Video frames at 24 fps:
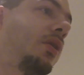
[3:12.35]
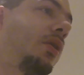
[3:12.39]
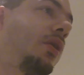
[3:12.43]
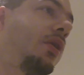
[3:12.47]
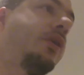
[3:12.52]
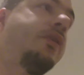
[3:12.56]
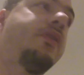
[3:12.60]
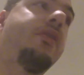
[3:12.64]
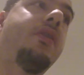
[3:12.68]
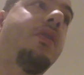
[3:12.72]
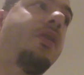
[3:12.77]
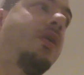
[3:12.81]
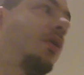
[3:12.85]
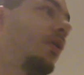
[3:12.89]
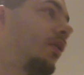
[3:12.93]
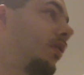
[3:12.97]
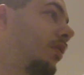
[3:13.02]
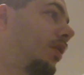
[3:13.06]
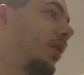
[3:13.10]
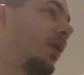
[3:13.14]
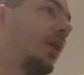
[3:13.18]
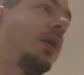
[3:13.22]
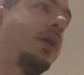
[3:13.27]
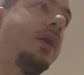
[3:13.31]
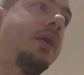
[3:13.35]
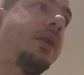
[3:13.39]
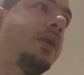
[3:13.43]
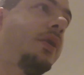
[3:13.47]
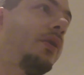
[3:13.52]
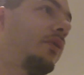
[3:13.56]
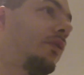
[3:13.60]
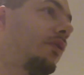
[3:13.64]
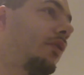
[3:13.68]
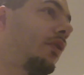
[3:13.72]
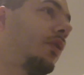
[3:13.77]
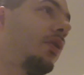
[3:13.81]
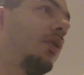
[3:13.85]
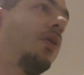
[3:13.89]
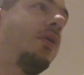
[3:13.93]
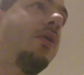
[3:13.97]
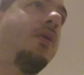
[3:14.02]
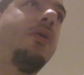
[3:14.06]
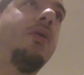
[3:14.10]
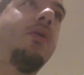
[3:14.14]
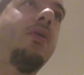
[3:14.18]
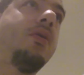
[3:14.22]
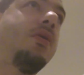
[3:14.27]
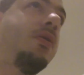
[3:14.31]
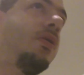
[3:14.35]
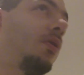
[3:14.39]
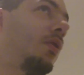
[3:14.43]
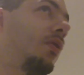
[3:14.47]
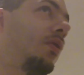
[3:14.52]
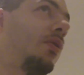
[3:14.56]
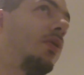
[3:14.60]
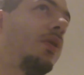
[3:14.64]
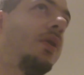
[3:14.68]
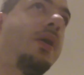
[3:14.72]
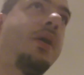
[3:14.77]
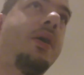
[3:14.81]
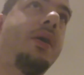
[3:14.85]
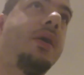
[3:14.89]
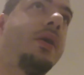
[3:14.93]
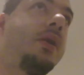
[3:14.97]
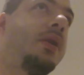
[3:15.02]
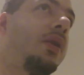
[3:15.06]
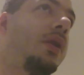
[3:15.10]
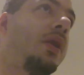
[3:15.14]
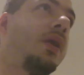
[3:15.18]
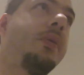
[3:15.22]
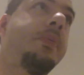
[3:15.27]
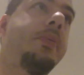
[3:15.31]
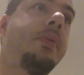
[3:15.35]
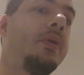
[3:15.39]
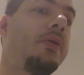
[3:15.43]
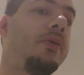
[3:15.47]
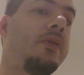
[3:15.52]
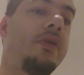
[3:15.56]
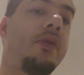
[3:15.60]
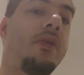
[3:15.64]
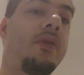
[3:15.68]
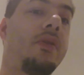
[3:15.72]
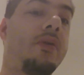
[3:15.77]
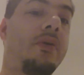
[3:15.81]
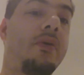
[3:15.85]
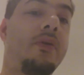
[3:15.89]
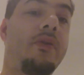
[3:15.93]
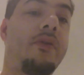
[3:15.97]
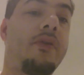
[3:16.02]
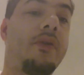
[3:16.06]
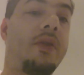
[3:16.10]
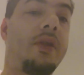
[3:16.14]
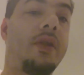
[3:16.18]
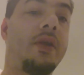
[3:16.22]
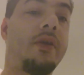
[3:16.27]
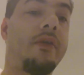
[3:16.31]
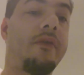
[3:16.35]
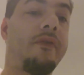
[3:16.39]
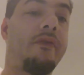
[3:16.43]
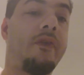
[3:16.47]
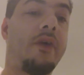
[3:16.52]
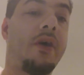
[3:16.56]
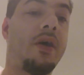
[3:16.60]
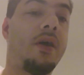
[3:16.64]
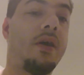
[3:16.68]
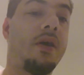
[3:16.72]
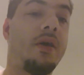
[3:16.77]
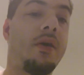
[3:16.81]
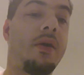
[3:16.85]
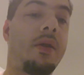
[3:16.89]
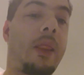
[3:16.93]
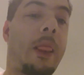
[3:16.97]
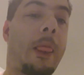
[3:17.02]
There's a long line. There was a long, long line. A lot of people getting thrown into like a fire.